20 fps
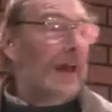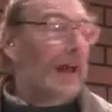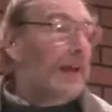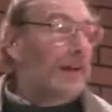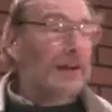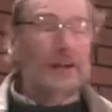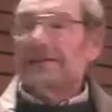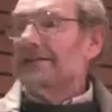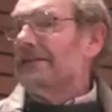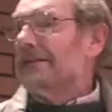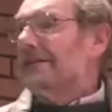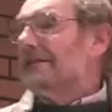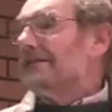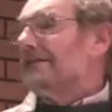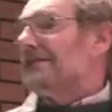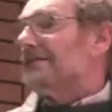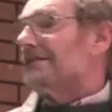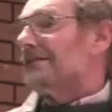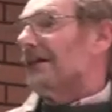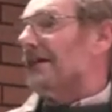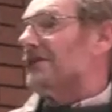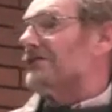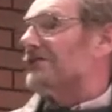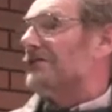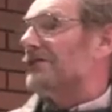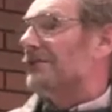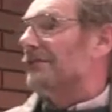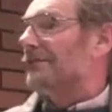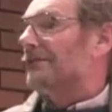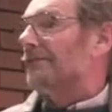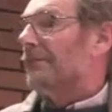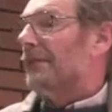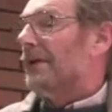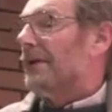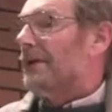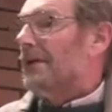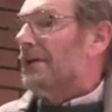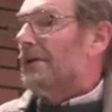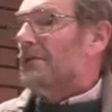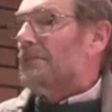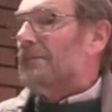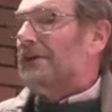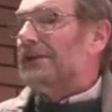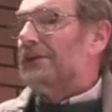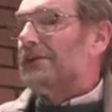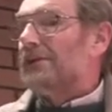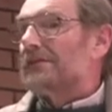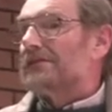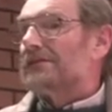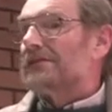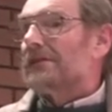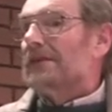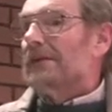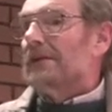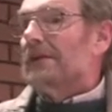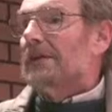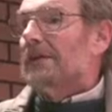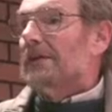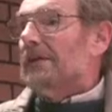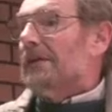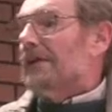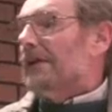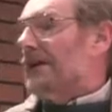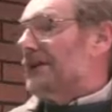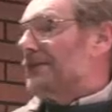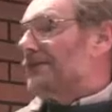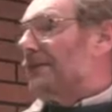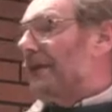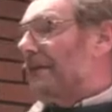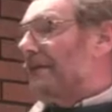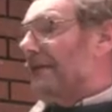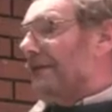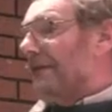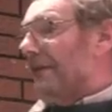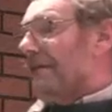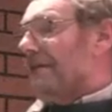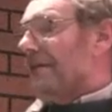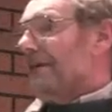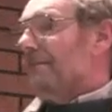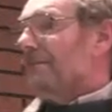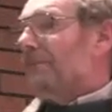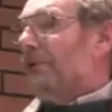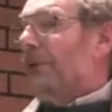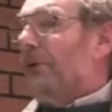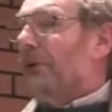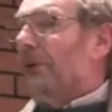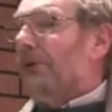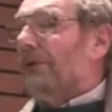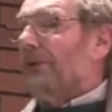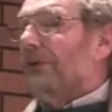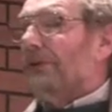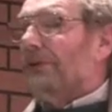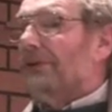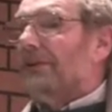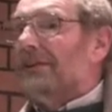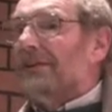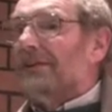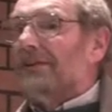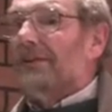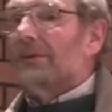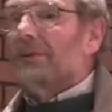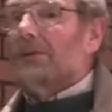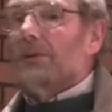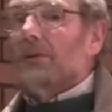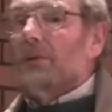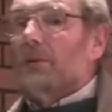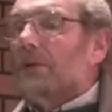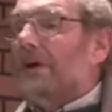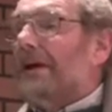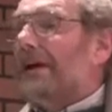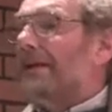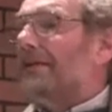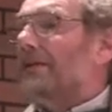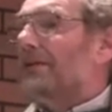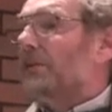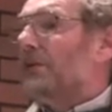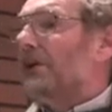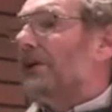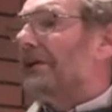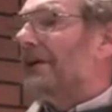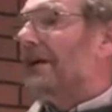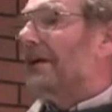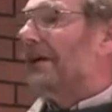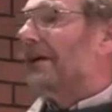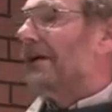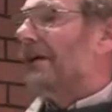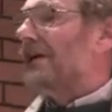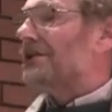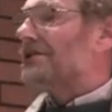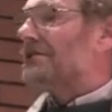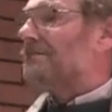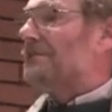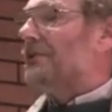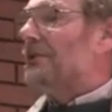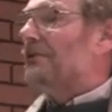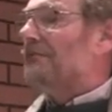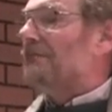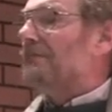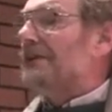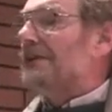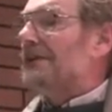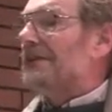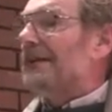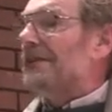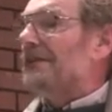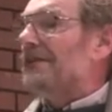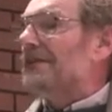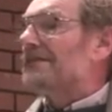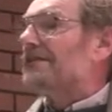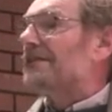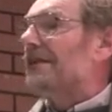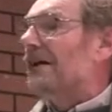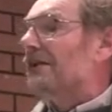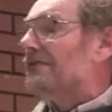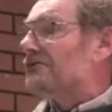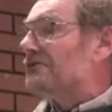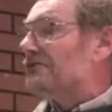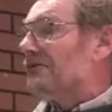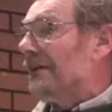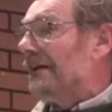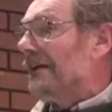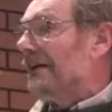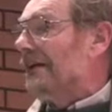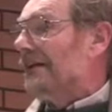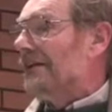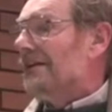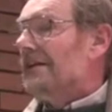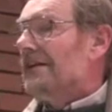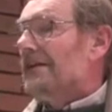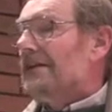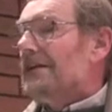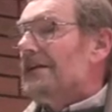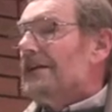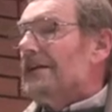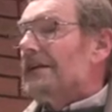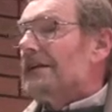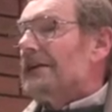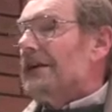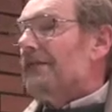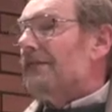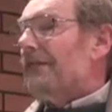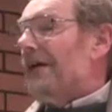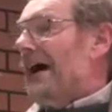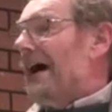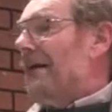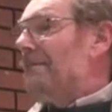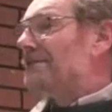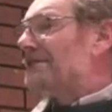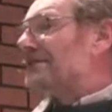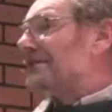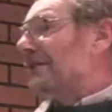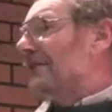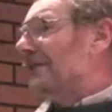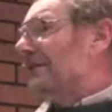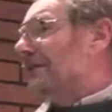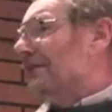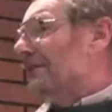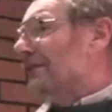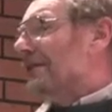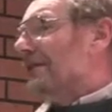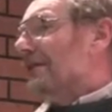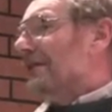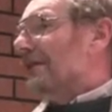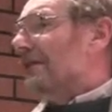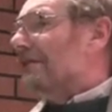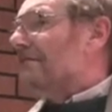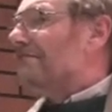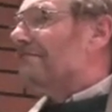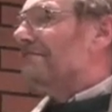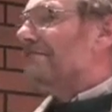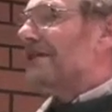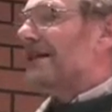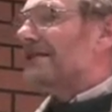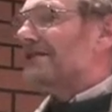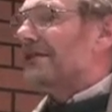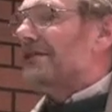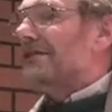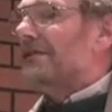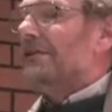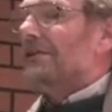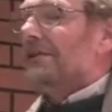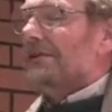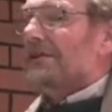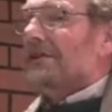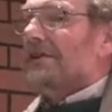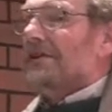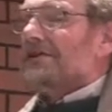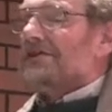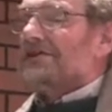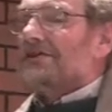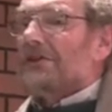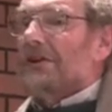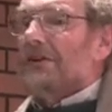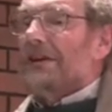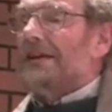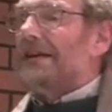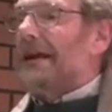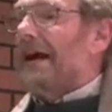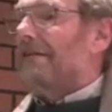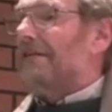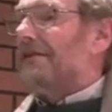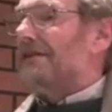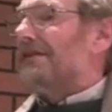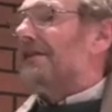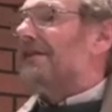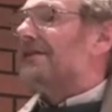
and discussion, because it's very, very important that we in the working class movement in this country give absolute and resolute solidarity